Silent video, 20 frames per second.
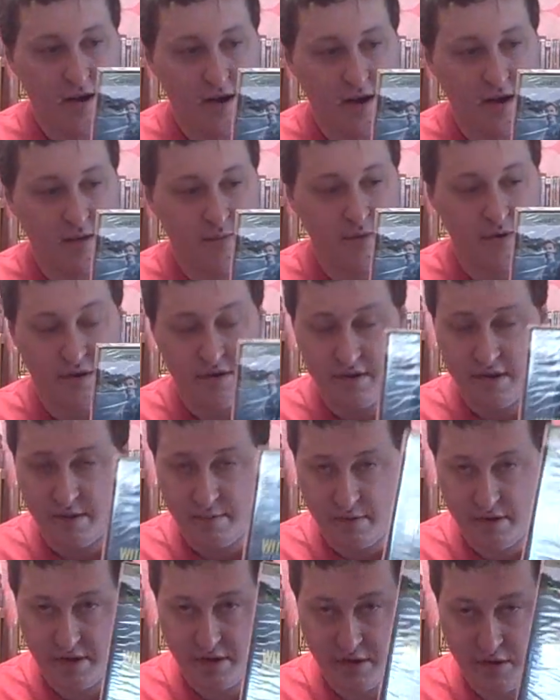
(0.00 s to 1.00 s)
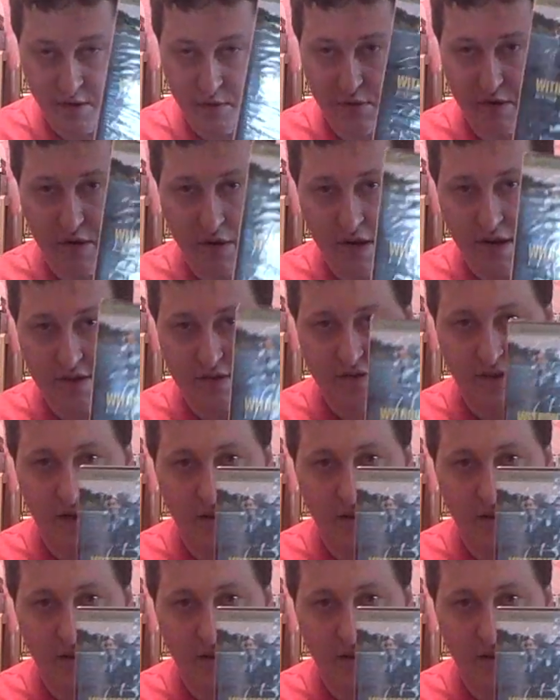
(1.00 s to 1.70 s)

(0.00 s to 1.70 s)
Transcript: Uh, but let me know what you guys